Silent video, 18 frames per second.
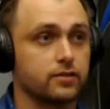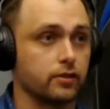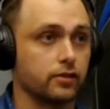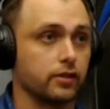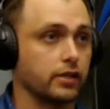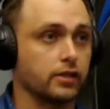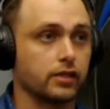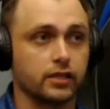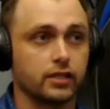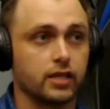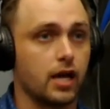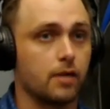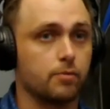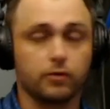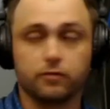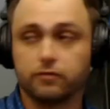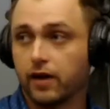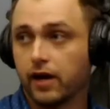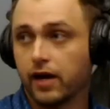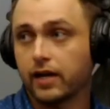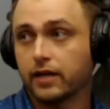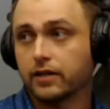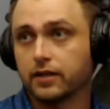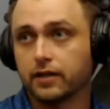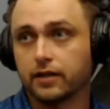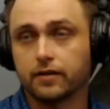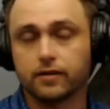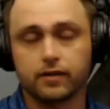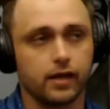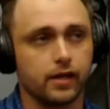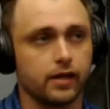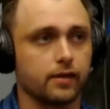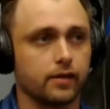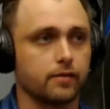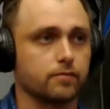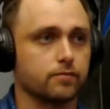cleaned up, refined,
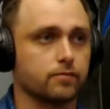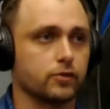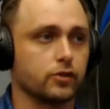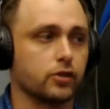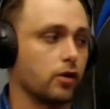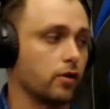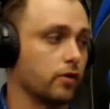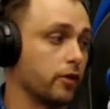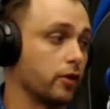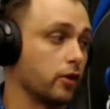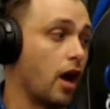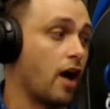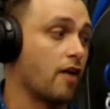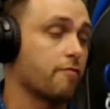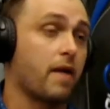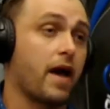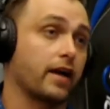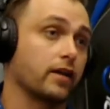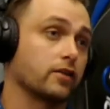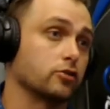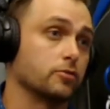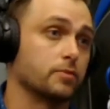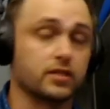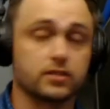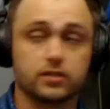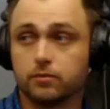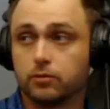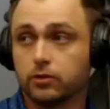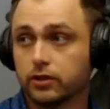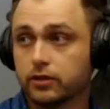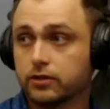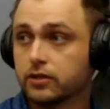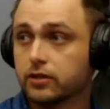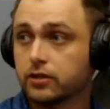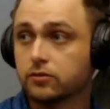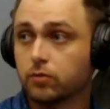and the loft package will be similar
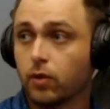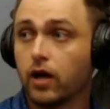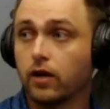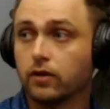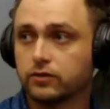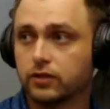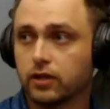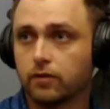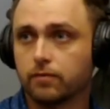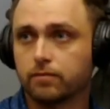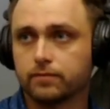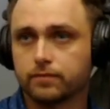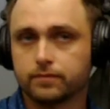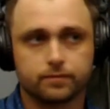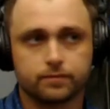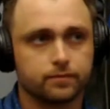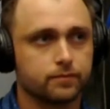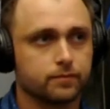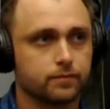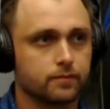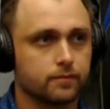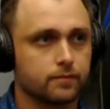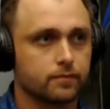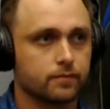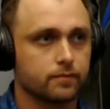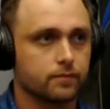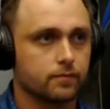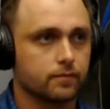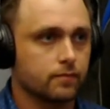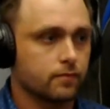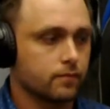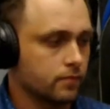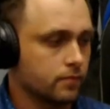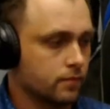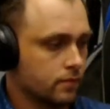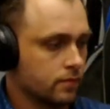as well. So what is your loft?
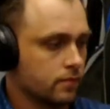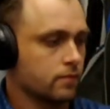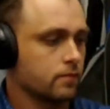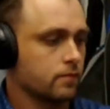26.6.